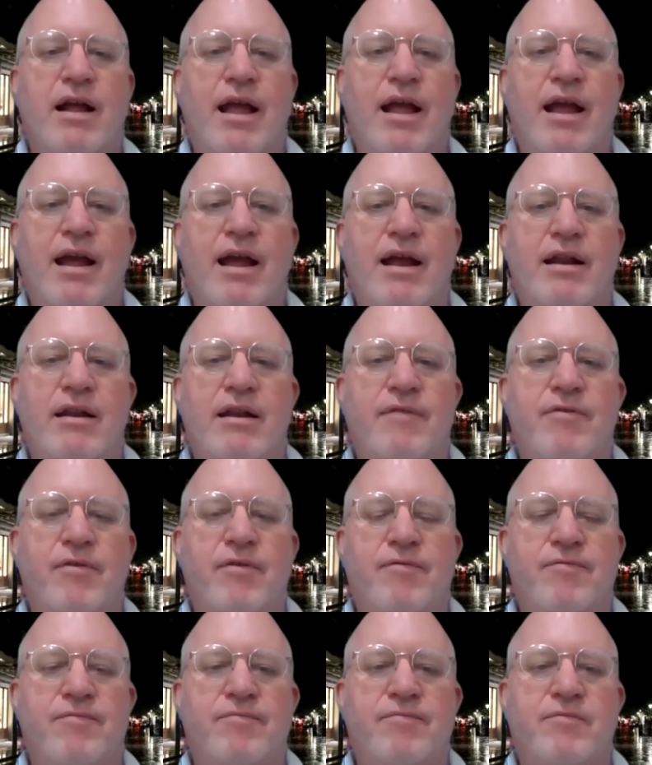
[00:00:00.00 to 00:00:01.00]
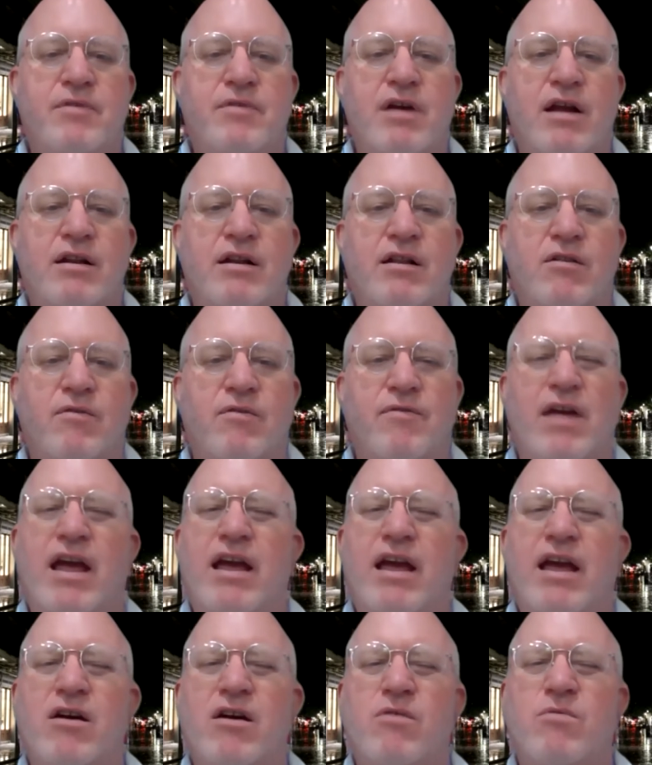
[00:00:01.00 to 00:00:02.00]
And if you've gotten a little
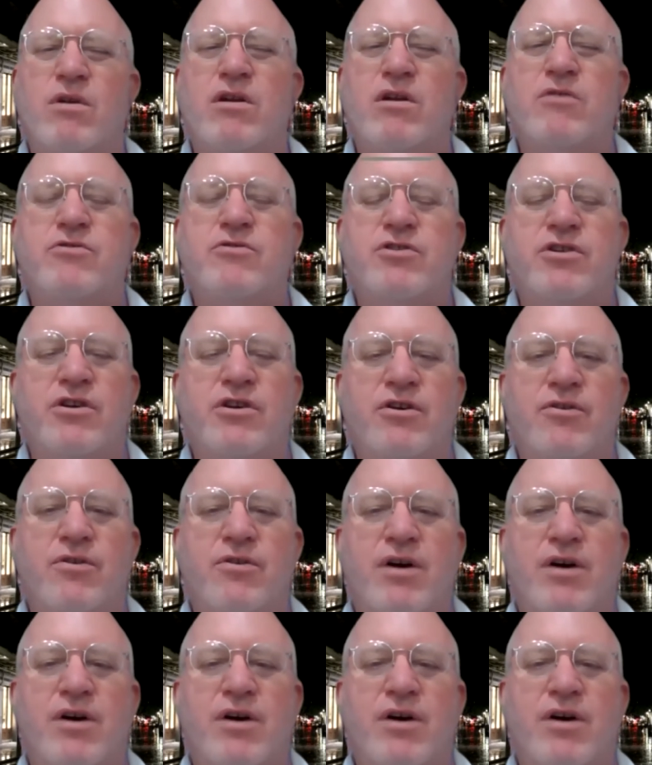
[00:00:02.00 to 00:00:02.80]
vague on 102,